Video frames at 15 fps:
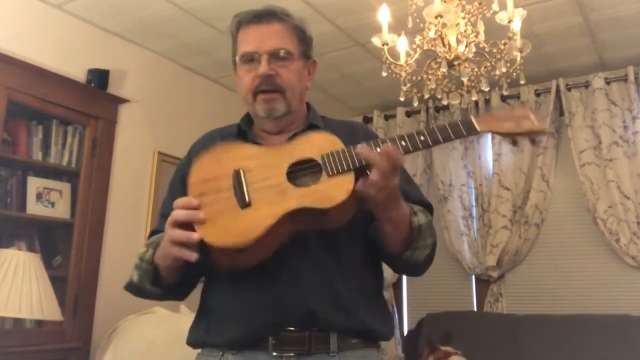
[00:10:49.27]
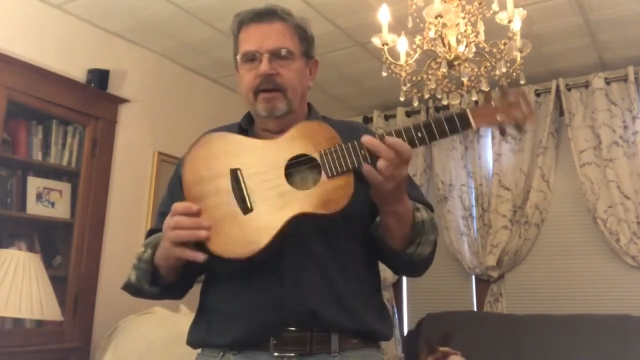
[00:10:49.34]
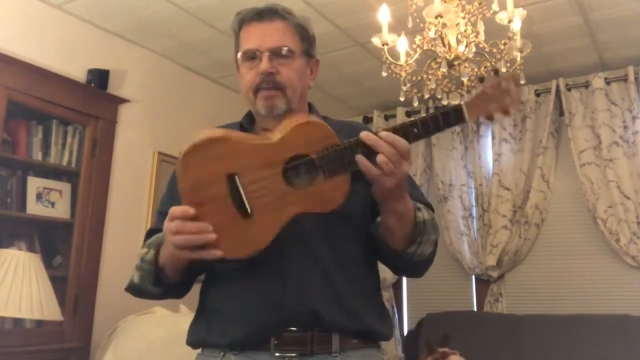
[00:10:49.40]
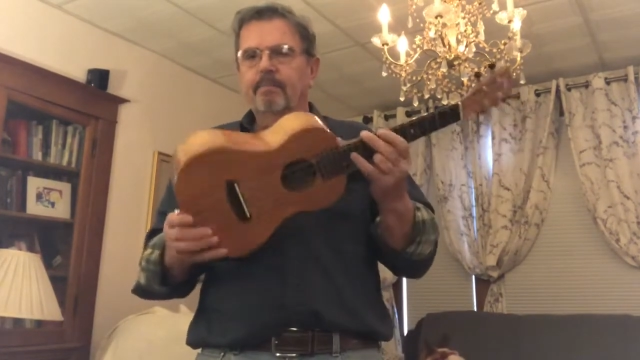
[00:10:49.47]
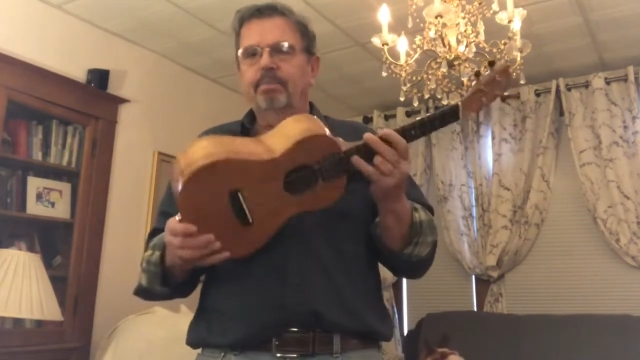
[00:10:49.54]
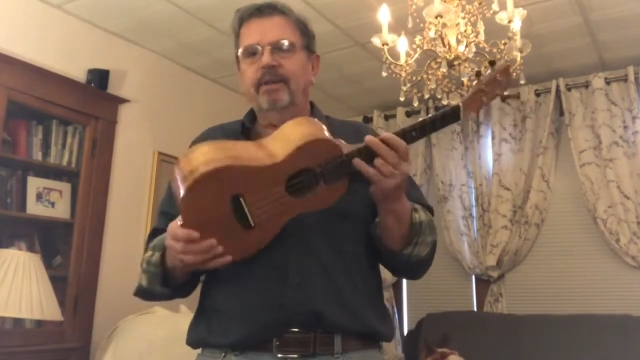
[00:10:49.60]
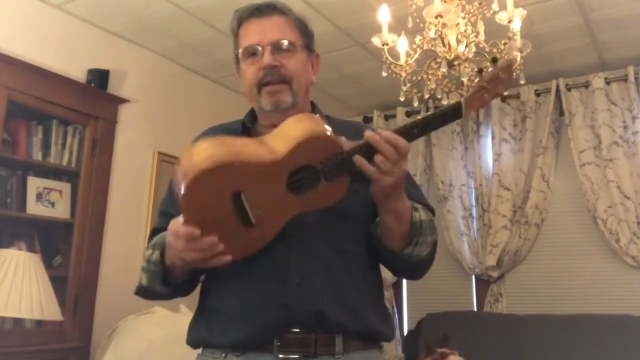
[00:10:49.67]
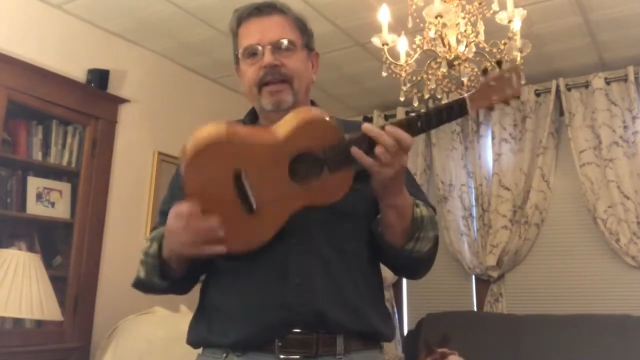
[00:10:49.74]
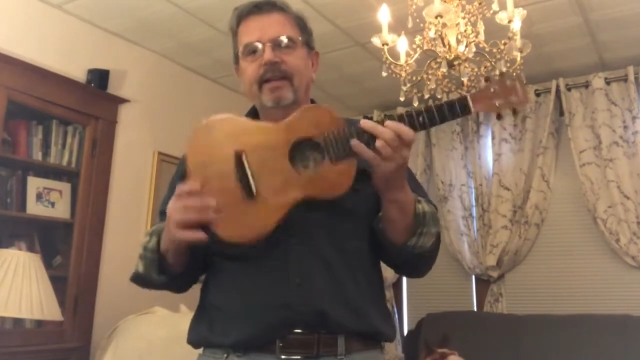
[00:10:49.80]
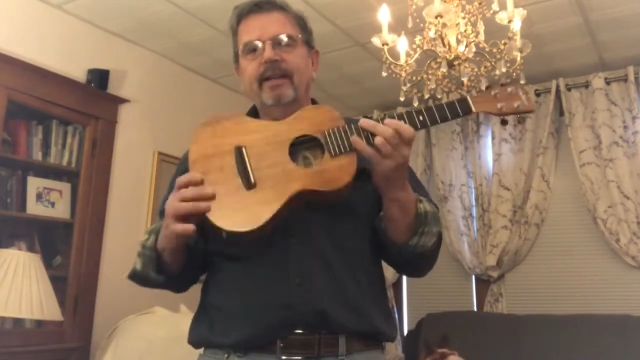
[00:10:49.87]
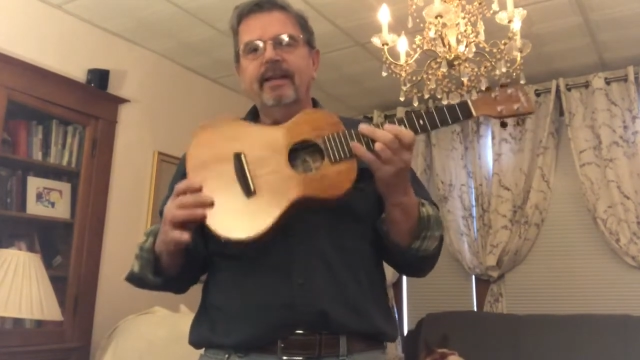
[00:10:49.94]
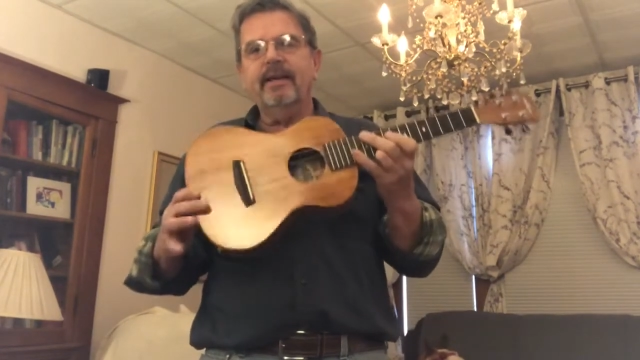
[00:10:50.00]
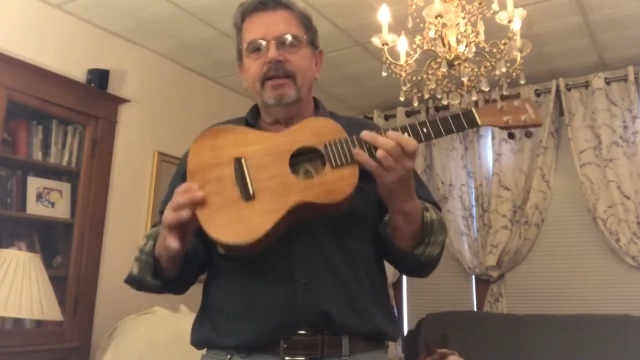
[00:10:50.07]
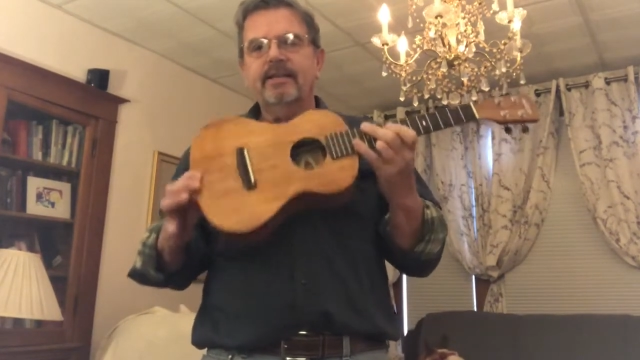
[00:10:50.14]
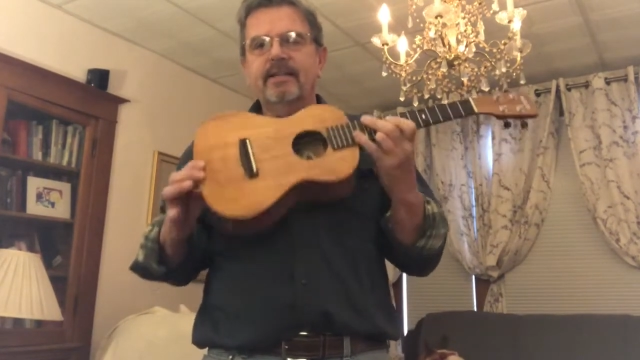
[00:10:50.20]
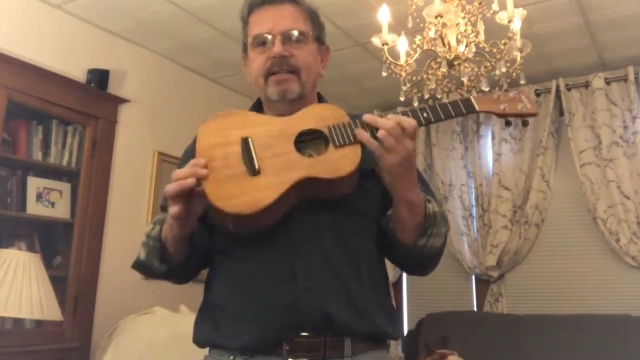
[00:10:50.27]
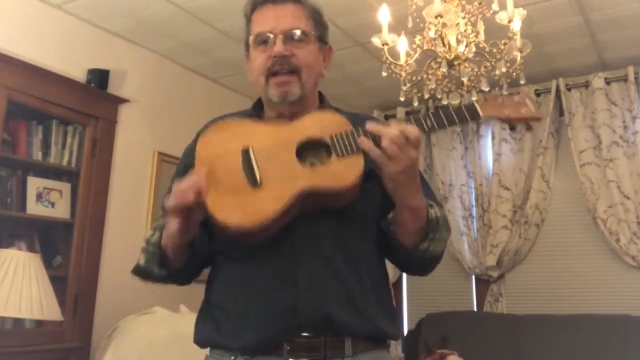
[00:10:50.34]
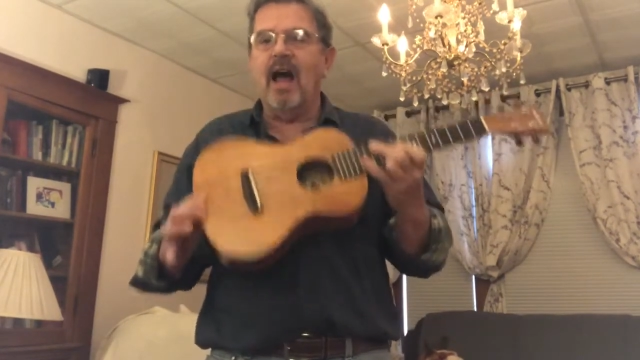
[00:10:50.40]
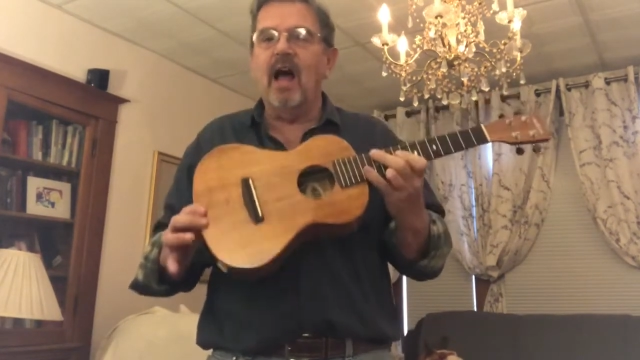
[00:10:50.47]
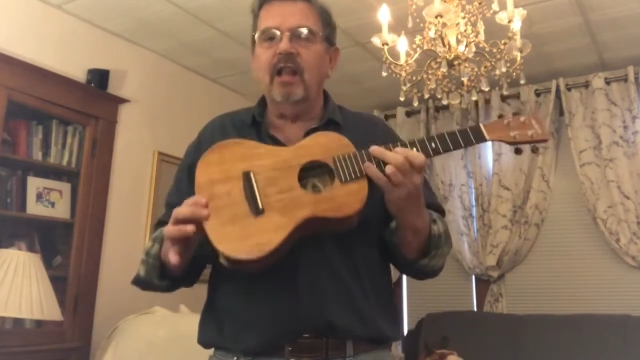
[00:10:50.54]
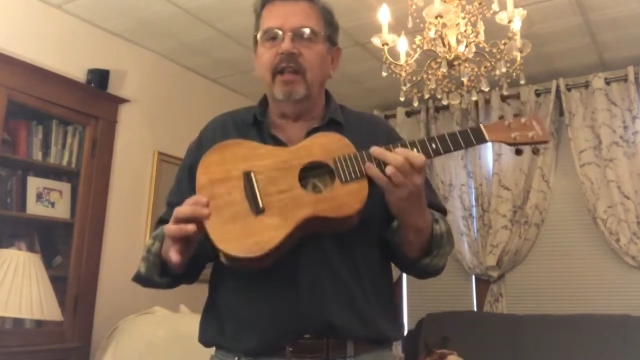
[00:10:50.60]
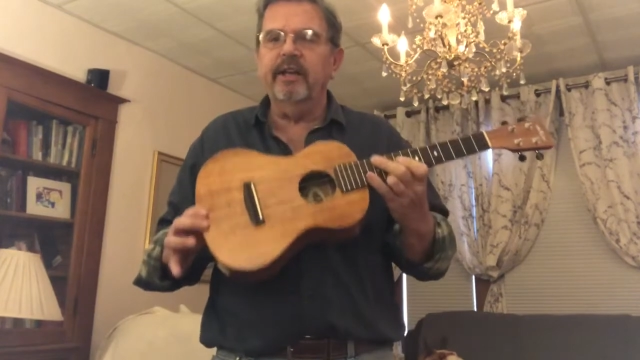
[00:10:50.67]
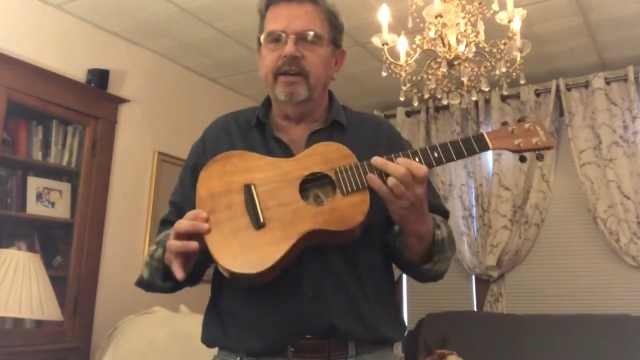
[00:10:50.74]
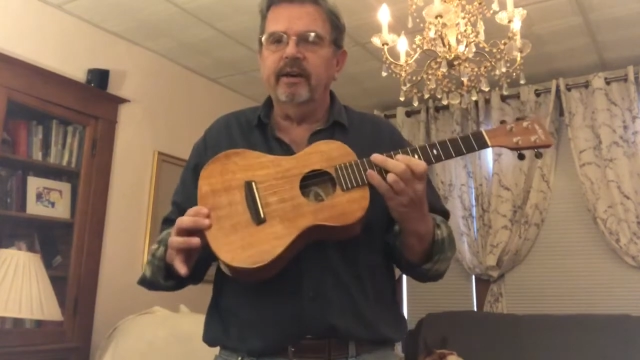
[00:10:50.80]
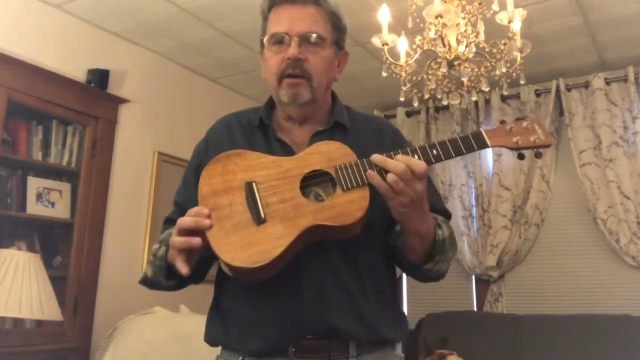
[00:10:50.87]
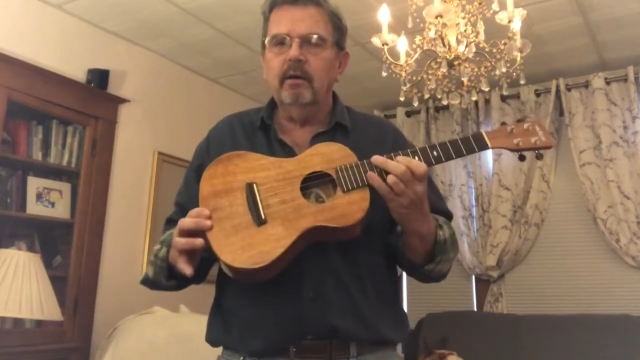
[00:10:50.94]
completely solid